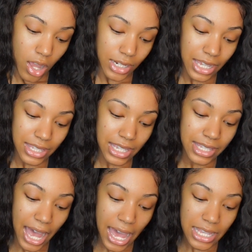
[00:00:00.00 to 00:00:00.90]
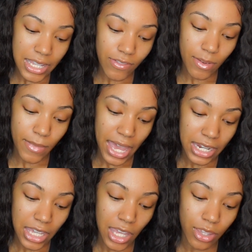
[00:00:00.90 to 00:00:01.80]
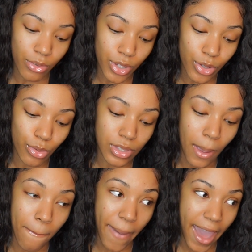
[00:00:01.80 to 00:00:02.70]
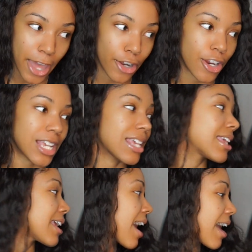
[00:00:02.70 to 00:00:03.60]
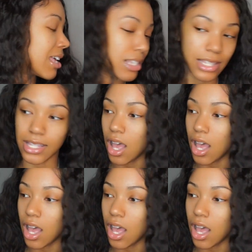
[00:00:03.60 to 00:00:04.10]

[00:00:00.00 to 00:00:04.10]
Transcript: Does the size of the mannequin you use matter? Yes.